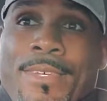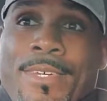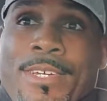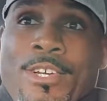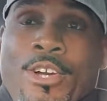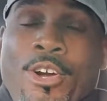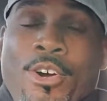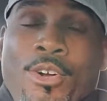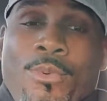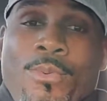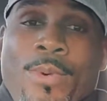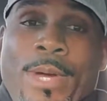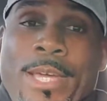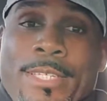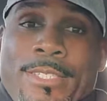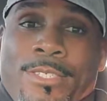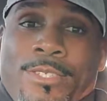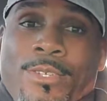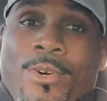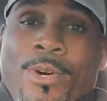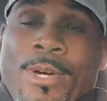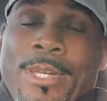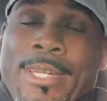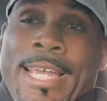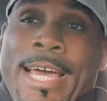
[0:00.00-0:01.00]
go to waste.
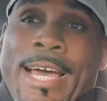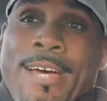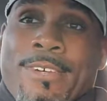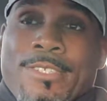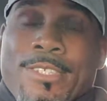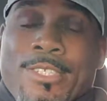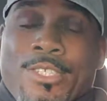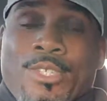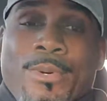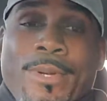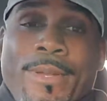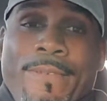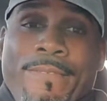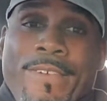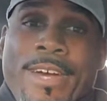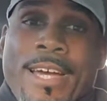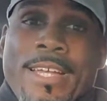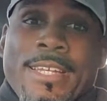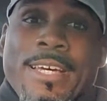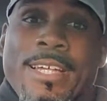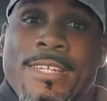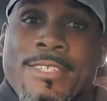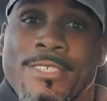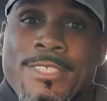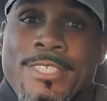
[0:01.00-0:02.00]
Well, now it's a
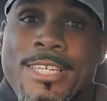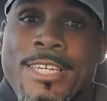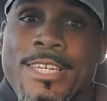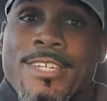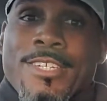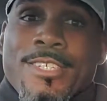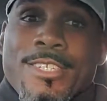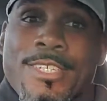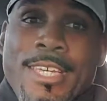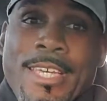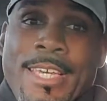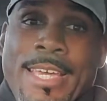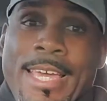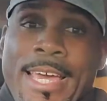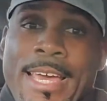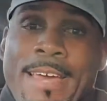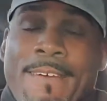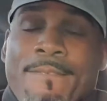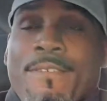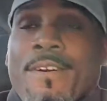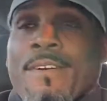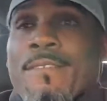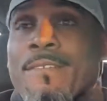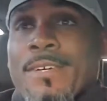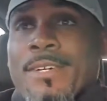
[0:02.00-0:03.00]
$25 steak because she ate
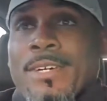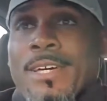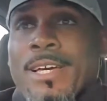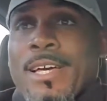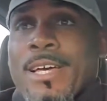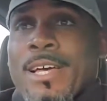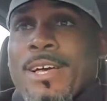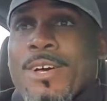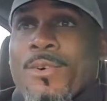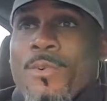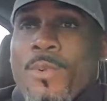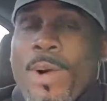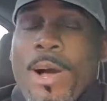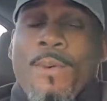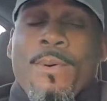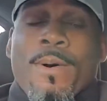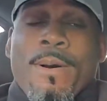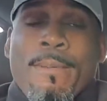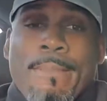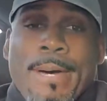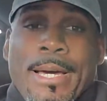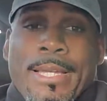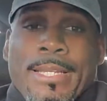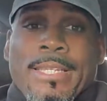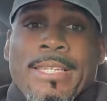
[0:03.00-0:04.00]
half of it. I
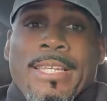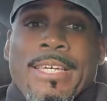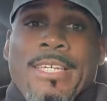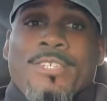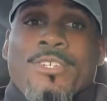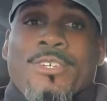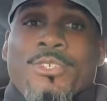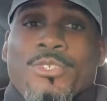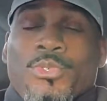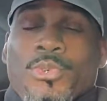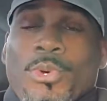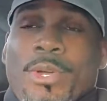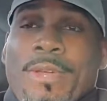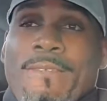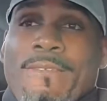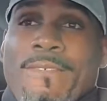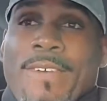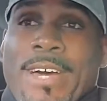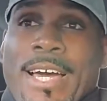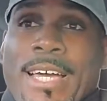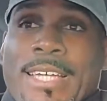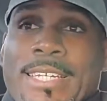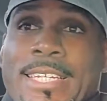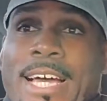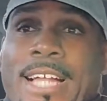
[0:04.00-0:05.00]
wasn't about to let no
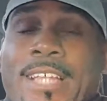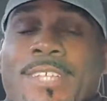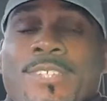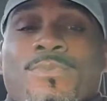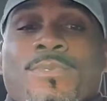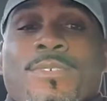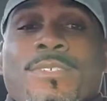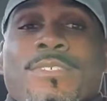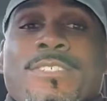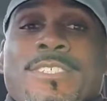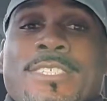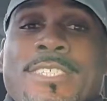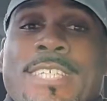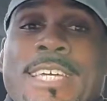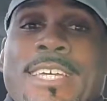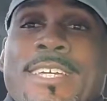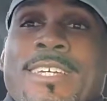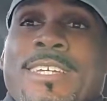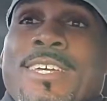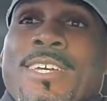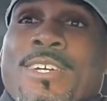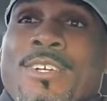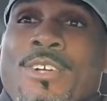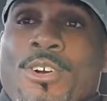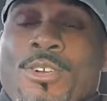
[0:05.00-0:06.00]
$25 worth of steak
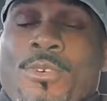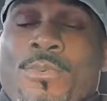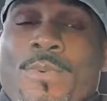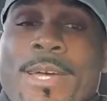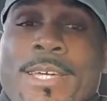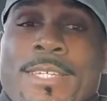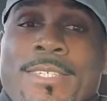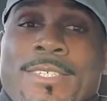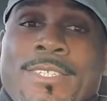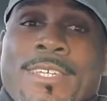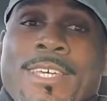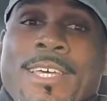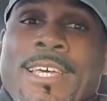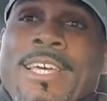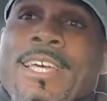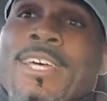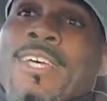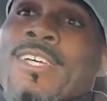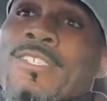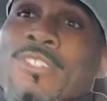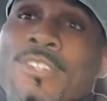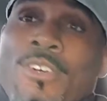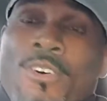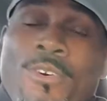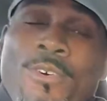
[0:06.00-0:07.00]
go to waste.
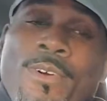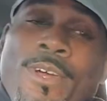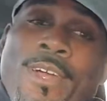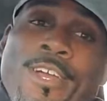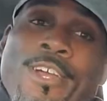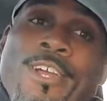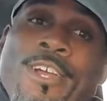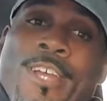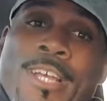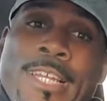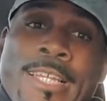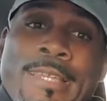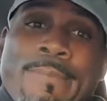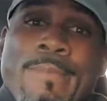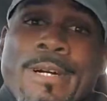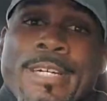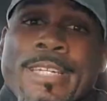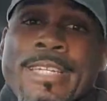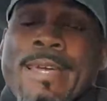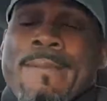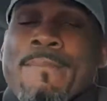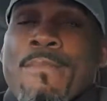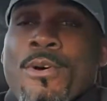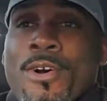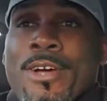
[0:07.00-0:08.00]
So early
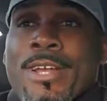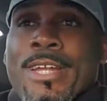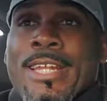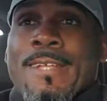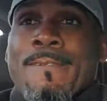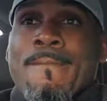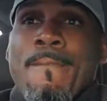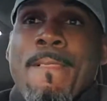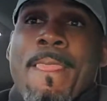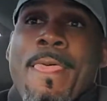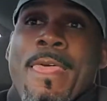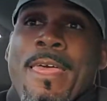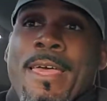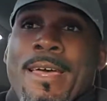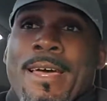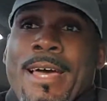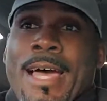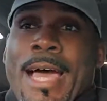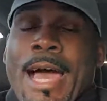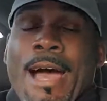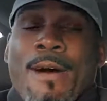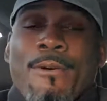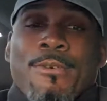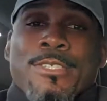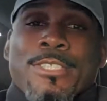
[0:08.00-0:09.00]
Monday
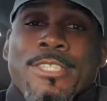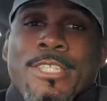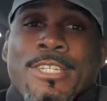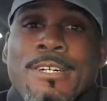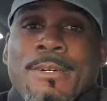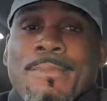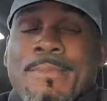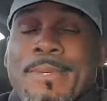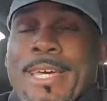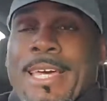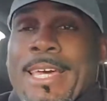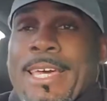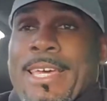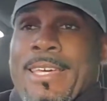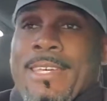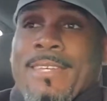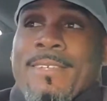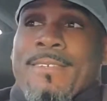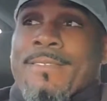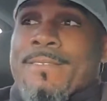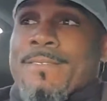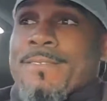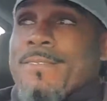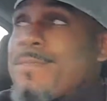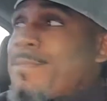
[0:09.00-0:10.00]
morning, I was up at
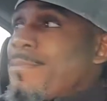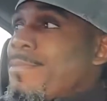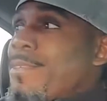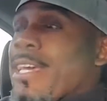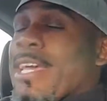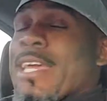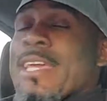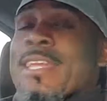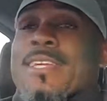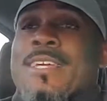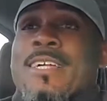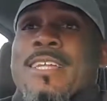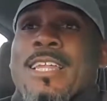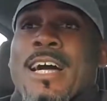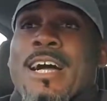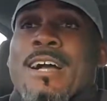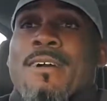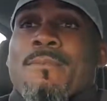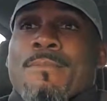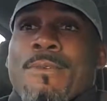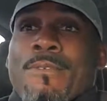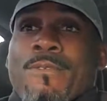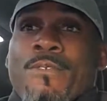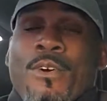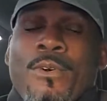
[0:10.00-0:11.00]
8 o'clock
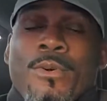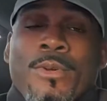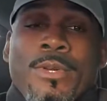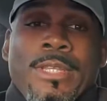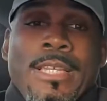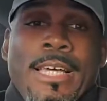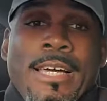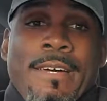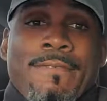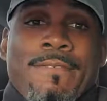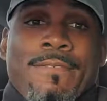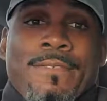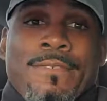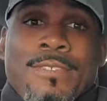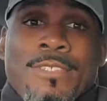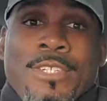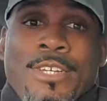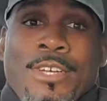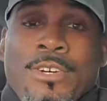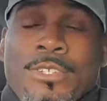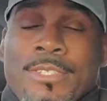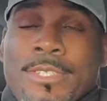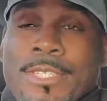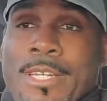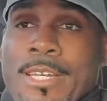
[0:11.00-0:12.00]
before we left to
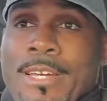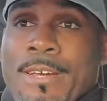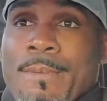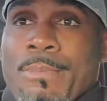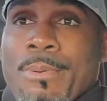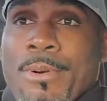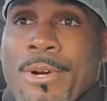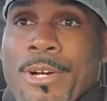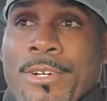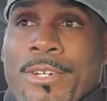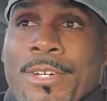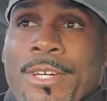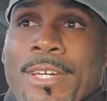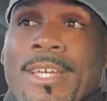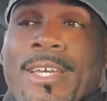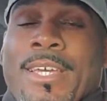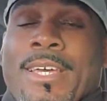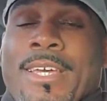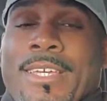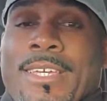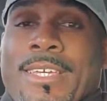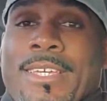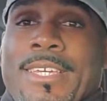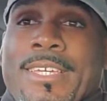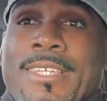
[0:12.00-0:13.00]
go to the airport
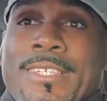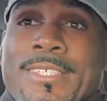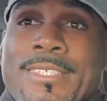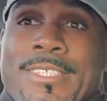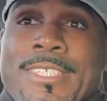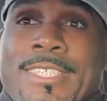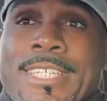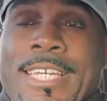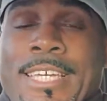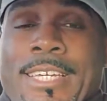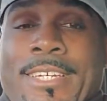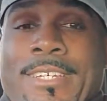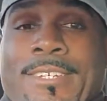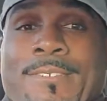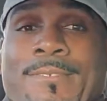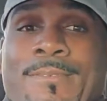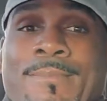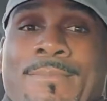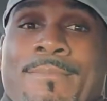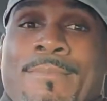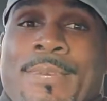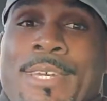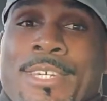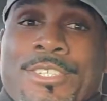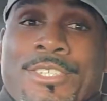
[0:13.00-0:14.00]
eating steak,
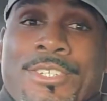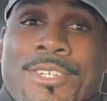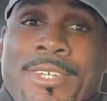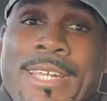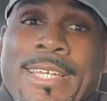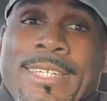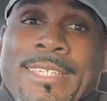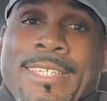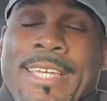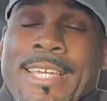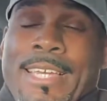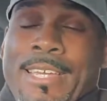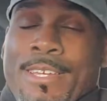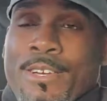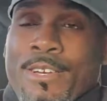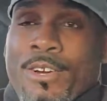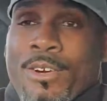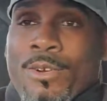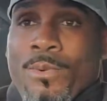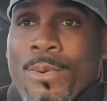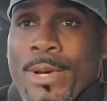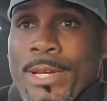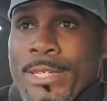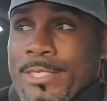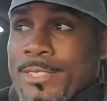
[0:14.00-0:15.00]
make sure that thing go
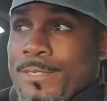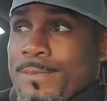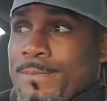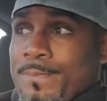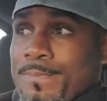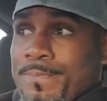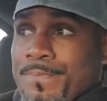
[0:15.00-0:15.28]
to waste.